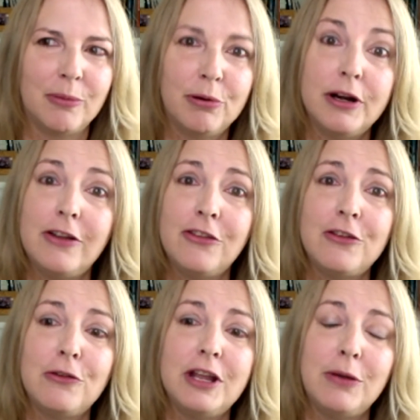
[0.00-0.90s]
And pretty
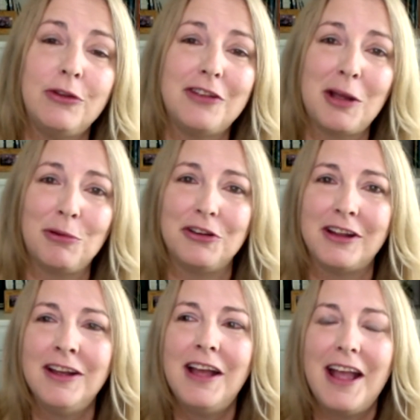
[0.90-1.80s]
soon he was able
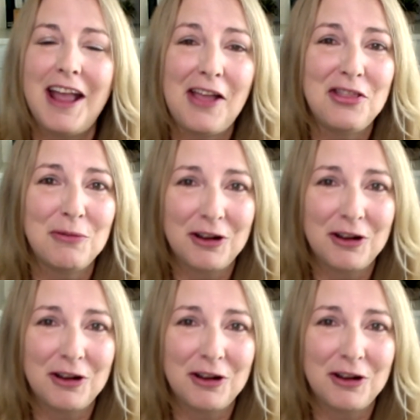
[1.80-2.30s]
to hand